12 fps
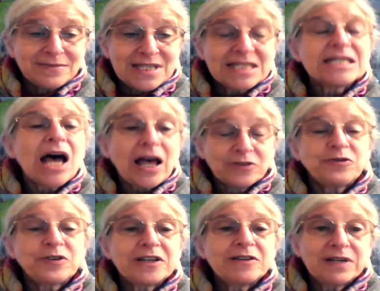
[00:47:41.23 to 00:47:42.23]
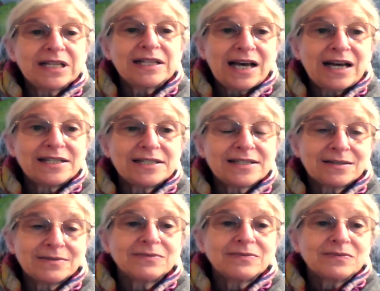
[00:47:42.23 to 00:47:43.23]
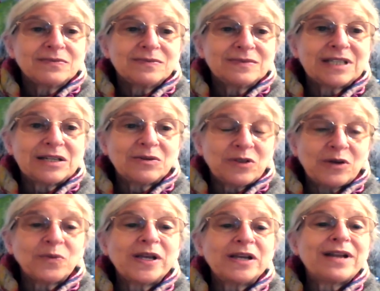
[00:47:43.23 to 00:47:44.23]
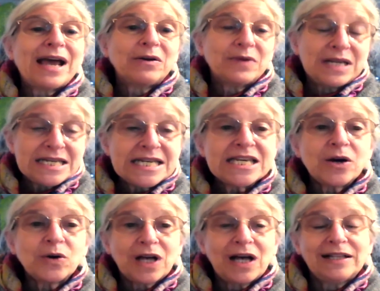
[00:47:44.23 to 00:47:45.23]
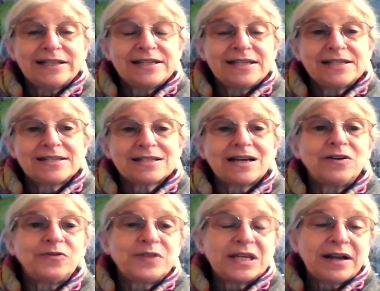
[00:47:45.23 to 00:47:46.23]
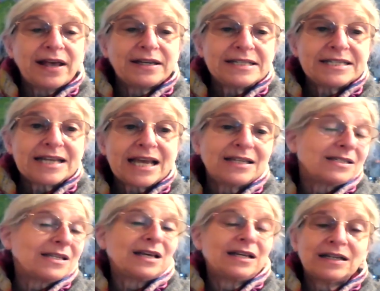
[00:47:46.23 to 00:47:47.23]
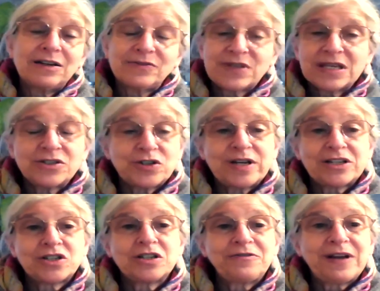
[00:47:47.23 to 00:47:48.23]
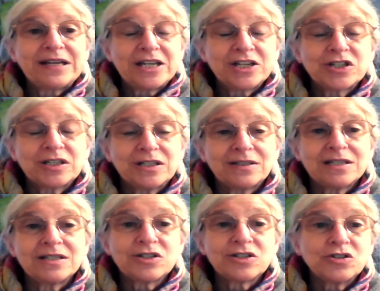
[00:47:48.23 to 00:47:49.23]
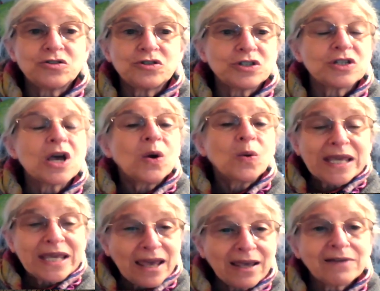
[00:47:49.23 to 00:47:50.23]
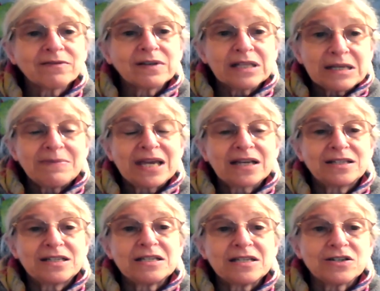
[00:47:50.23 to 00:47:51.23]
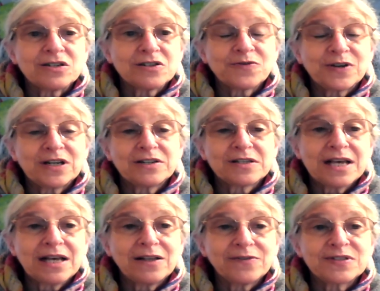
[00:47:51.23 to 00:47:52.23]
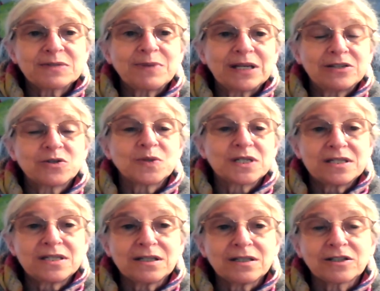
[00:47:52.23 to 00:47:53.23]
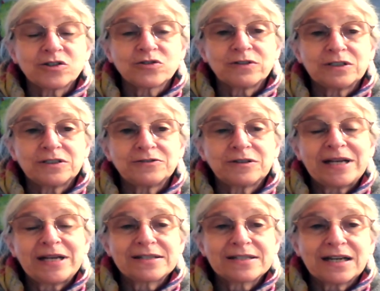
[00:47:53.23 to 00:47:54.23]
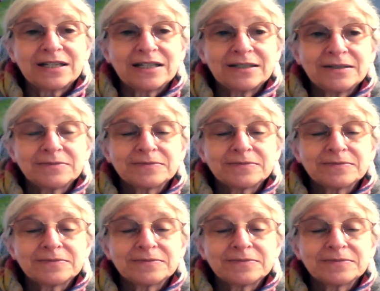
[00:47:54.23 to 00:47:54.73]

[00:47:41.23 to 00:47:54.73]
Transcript: is not fully realized, that, that we are now neo-colonies of the United States and of the international financial institutions. We can't really make decisions for ourselves because we're still controlled from outside.